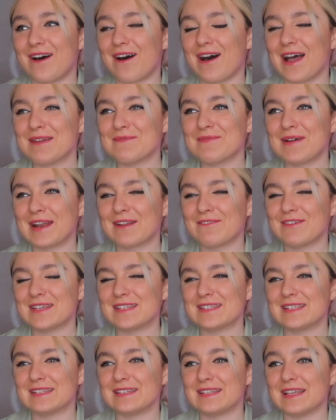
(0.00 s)
I
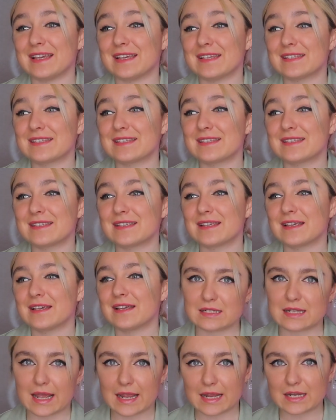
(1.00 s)
manifested this
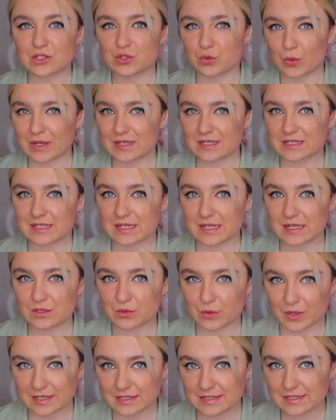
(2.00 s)
late
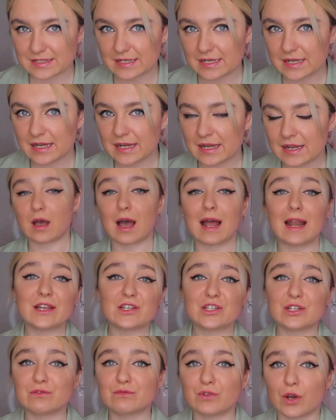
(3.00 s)
2020. I
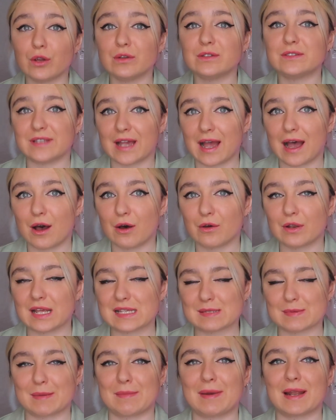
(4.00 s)
literally wrote down
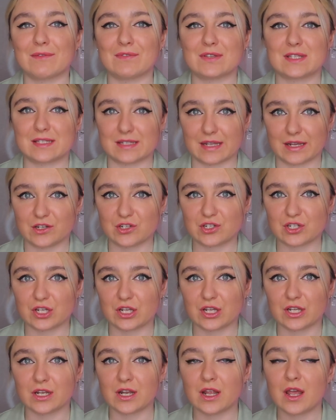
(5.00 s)
as my
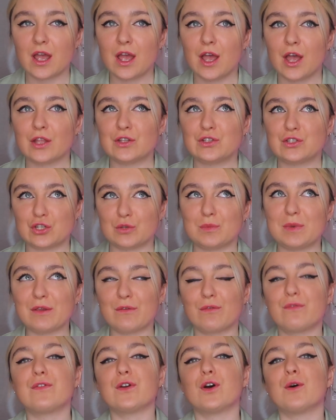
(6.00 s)
manifestation to
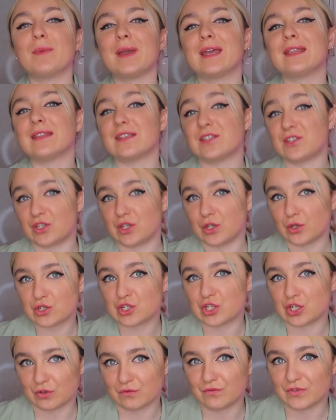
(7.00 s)
be filming this
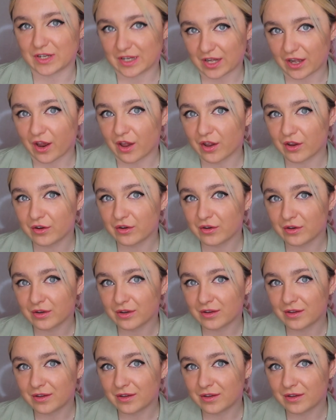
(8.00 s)
YouTube video